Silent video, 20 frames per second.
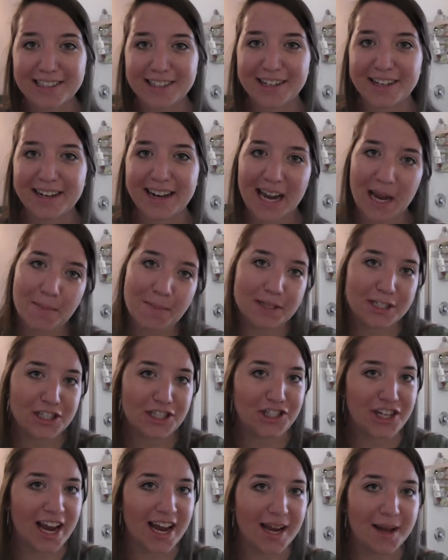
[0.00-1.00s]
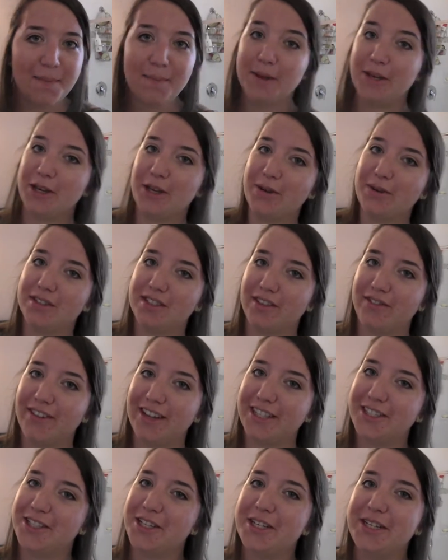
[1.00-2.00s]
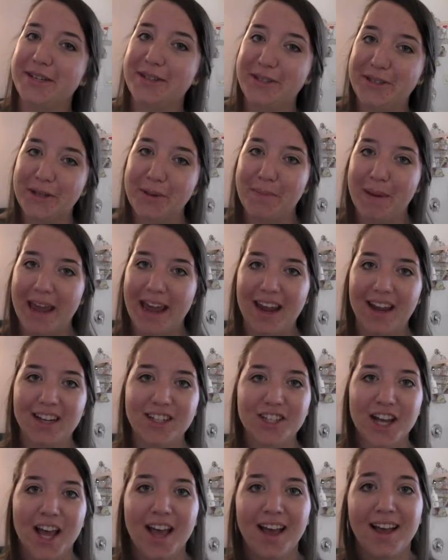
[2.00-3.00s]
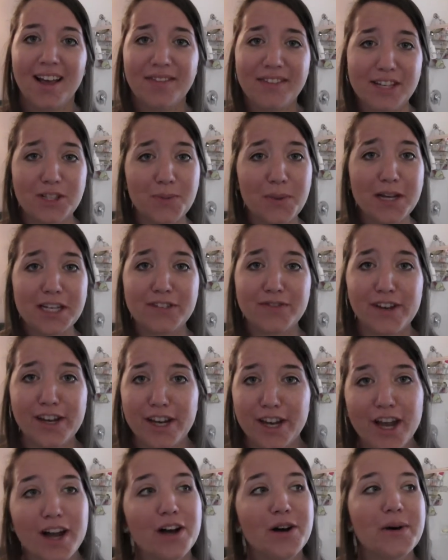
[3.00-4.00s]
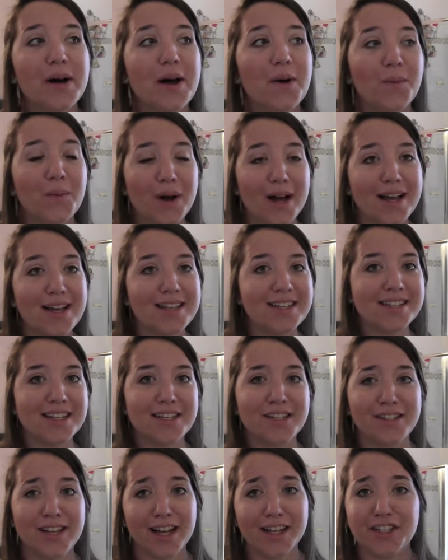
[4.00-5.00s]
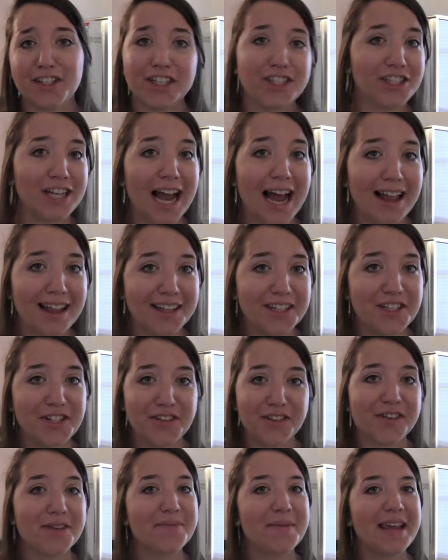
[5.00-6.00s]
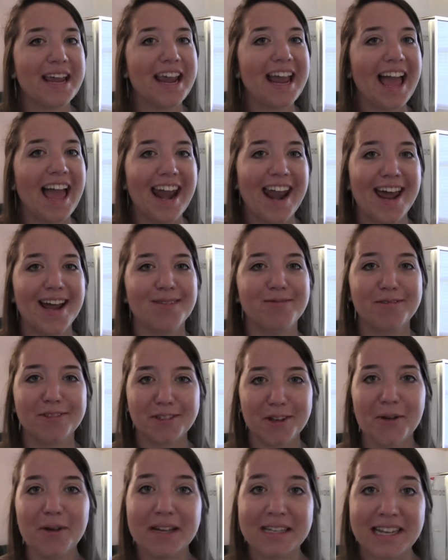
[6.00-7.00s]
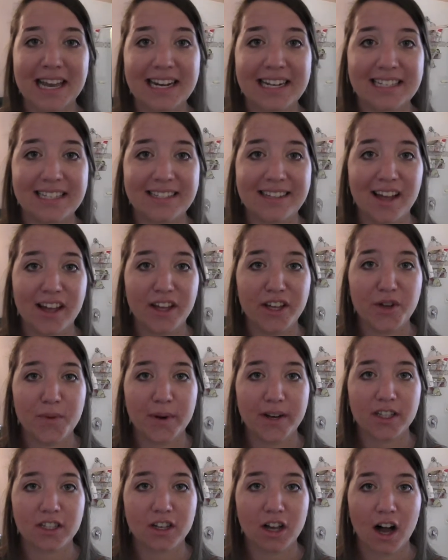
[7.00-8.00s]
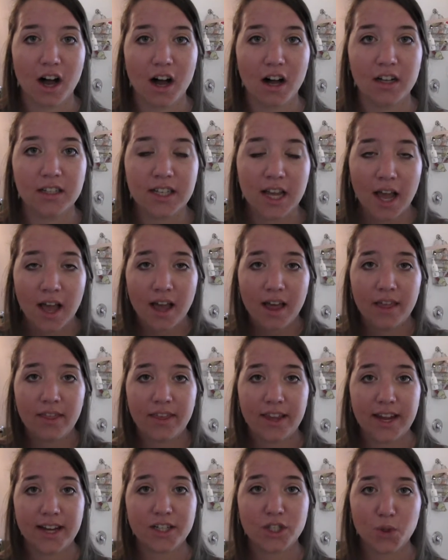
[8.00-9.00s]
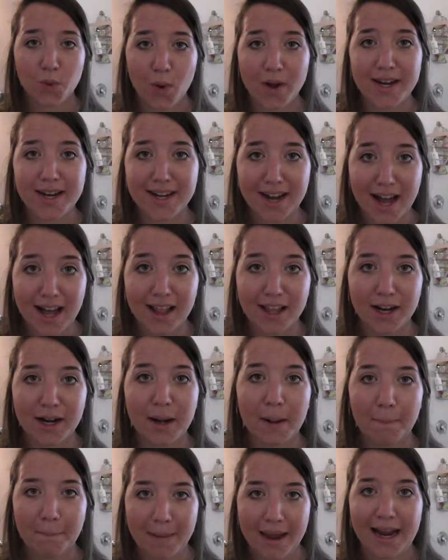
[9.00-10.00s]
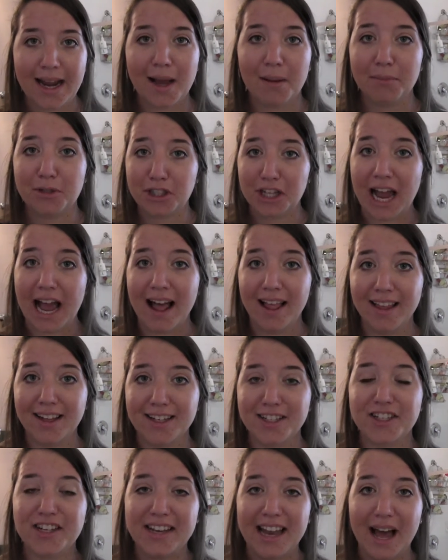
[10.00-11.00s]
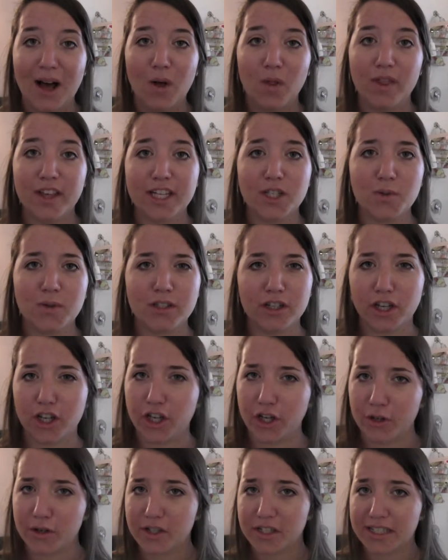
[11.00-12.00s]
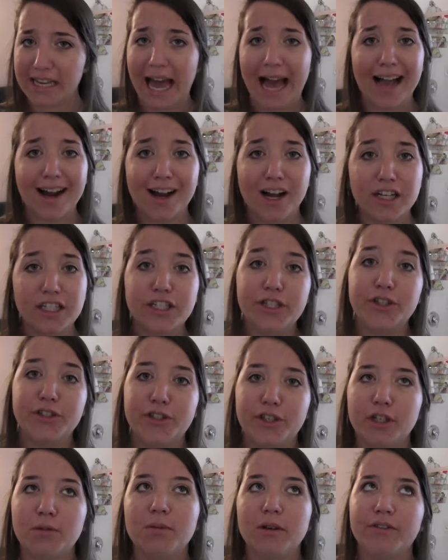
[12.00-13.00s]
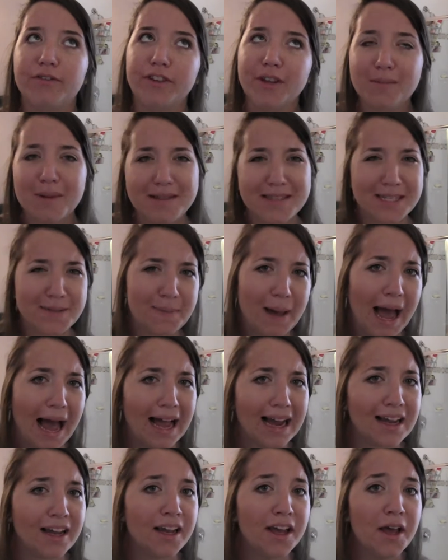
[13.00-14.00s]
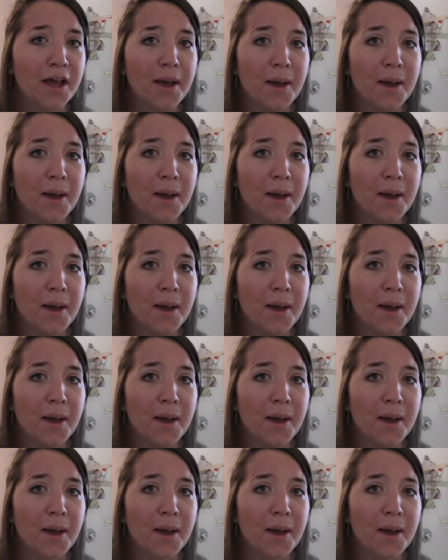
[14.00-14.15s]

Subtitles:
her campus JMU's official YouTube page. This week's video was such a challenge for me, and I am so excited to tell you what it's called, the $20 Makeup Challenge. Now, this was a huge tag on YouTube a few months back,